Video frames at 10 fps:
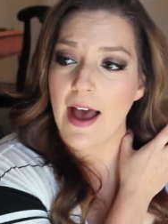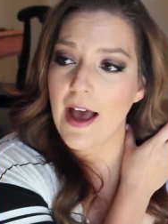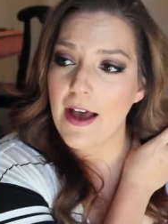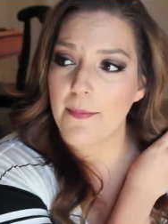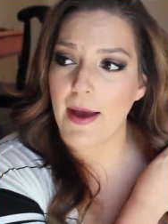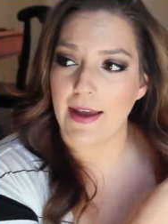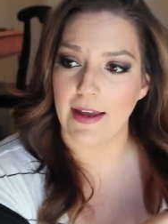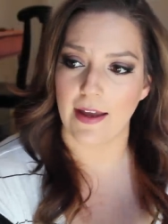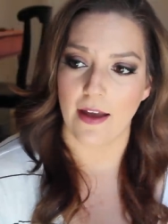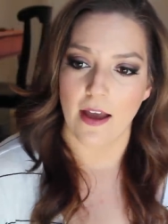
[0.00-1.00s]
Um,
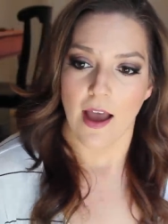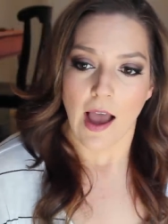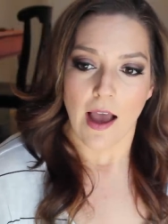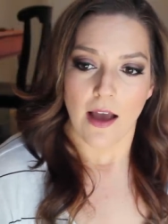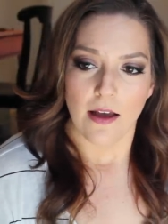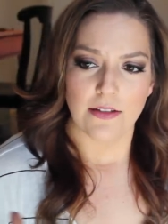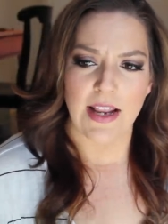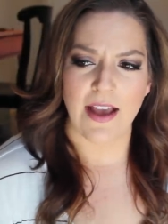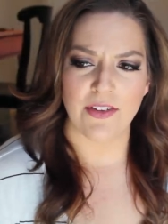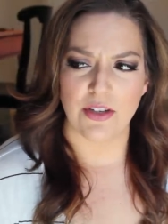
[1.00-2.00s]
I
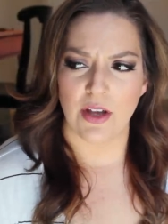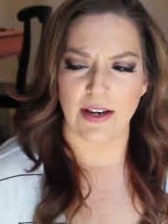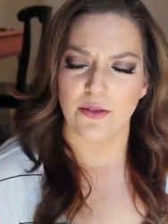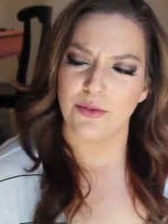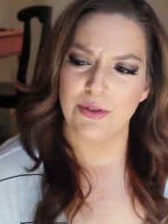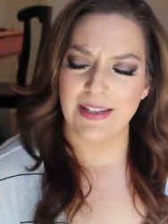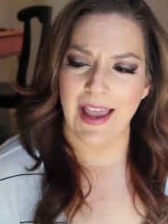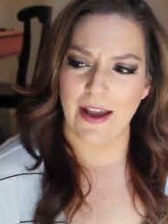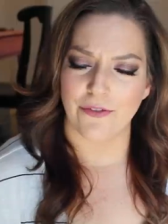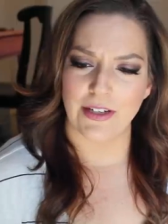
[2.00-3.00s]
haven't, I don't use
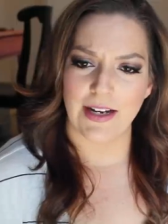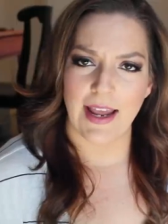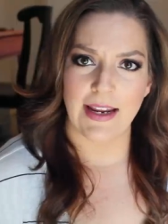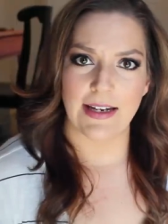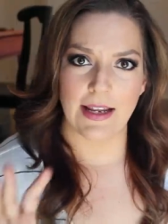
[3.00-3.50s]
it every night.